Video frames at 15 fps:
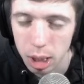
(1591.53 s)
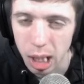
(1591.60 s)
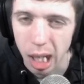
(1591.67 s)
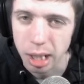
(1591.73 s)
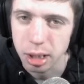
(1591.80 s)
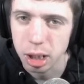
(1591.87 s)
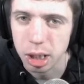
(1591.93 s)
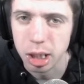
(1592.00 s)
I
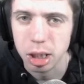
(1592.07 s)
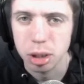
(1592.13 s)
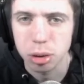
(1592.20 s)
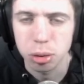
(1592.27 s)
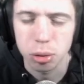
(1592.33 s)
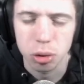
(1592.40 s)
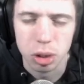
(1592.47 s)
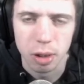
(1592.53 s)
think you can
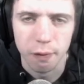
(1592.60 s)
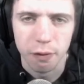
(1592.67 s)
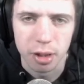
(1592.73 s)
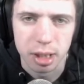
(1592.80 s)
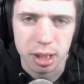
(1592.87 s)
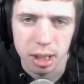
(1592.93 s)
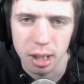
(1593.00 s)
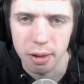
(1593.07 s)
use it for
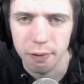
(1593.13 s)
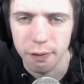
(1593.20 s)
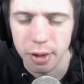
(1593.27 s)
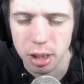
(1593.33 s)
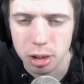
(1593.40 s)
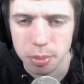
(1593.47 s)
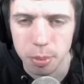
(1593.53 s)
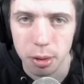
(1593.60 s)
certain
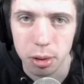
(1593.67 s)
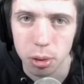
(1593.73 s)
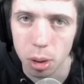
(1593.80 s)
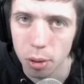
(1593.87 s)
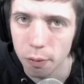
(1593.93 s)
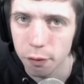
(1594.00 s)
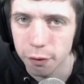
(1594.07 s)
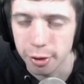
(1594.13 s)
things, but
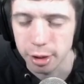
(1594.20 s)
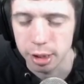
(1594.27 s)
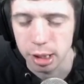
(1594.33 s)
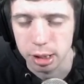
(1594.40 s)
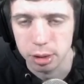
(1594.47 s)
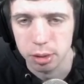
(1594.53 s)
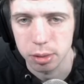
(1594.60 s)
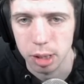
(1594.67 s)
not for
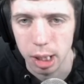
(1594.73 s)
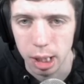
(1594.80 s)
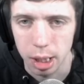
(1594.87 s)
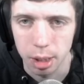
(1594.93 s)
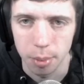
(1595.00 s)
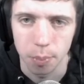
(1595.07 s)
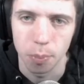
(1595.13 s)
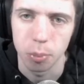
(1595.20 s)
this.
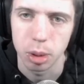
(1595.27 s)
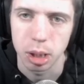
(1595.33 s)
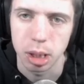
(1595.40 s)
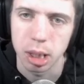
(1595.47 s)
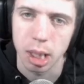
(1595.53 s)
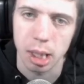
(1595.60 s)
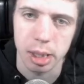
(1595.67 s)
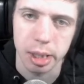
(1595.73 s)
We
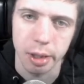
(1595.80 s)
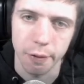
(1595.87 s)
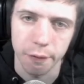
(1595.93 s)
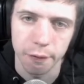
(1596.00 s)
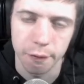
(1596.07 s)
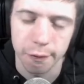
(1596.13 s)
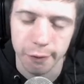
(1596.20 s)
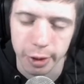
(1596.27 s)
need a
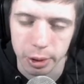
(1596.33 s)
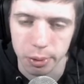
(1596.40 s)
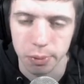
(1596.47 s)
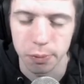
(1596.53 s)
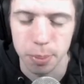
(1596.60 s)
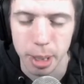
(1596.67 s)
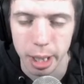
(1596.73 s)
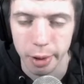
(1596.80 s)
different
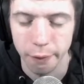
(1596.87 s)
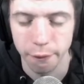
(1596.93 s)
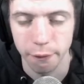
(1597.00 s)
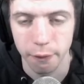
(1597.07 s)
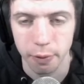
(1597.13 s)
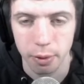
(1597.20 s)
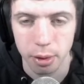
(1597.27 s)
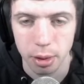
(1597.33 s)
file
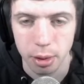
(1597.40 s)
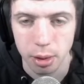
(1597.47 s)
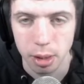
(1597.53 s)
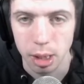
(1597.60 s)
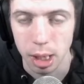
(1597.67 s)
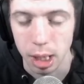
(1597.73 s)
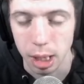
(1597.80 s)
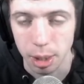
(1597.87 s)
path,
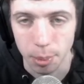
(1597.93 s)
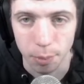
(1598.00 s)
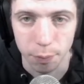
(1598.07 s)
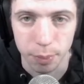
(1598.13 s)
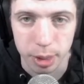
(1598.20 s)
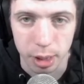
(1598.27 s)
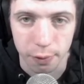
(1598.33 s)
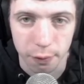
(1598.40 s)

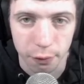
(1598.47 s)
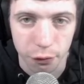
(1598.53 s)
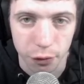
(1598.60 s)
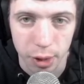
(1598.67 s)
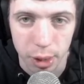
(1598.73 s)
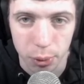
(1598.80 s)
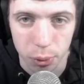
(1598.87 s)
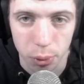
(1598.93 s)
different
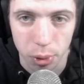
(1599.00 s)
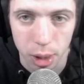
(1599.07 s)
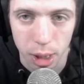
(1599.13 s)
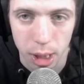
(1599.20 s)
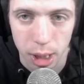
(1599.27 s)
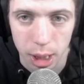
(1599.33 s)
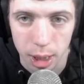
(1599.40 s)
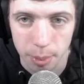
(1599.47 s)
file
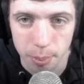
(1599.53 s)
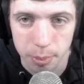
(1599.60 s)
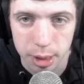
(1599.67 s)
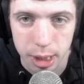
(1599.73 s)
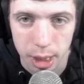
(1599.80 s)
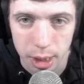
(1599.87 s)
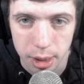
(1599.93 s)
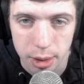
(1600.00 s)

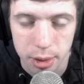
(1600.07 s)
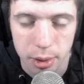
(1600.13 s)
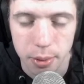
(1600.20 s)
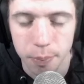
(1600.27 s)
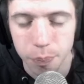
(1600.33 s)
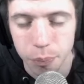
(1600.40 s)
settings.